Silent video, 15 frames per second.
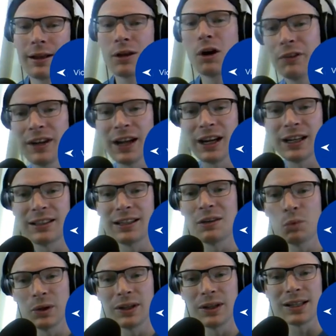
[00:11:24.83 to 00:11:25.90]

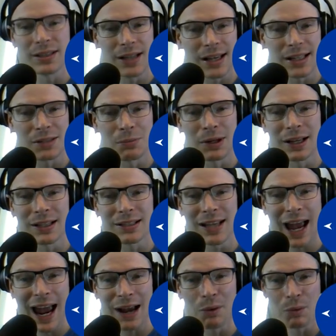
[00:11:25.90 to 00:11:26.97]
COVID-19 wouldn't exist because,
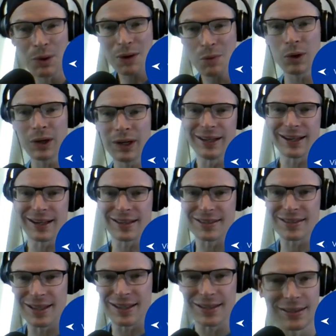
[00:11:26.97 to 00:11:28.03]
hey, we wouldn't
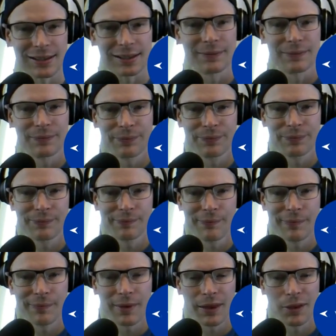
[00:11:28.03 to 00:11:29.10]
exist.
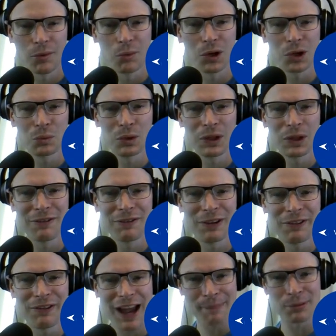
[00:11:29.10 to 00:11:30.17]
The world would have
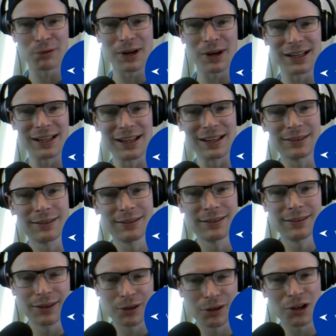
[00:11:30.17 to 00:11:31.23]
evaporated,
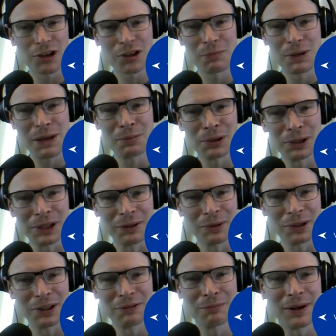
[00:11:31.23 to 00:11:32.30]
or all the people in it
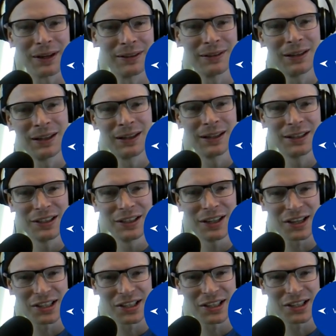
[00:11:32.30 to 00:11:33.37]
would have been
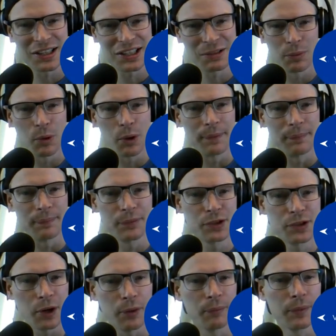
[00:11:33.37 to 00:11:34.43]
dust by this point.
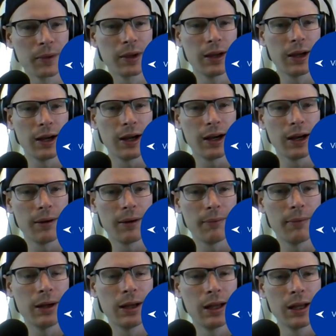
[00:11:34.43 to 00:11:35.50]
So
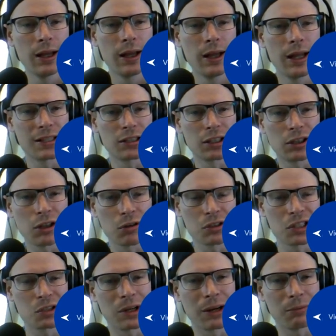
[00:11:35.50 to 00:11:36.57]
it's the
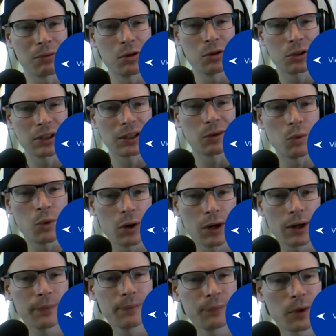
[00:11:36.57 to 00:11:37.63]
closest we come to nuclear
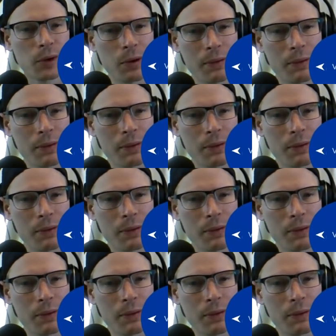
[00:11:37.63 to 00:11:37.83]
war.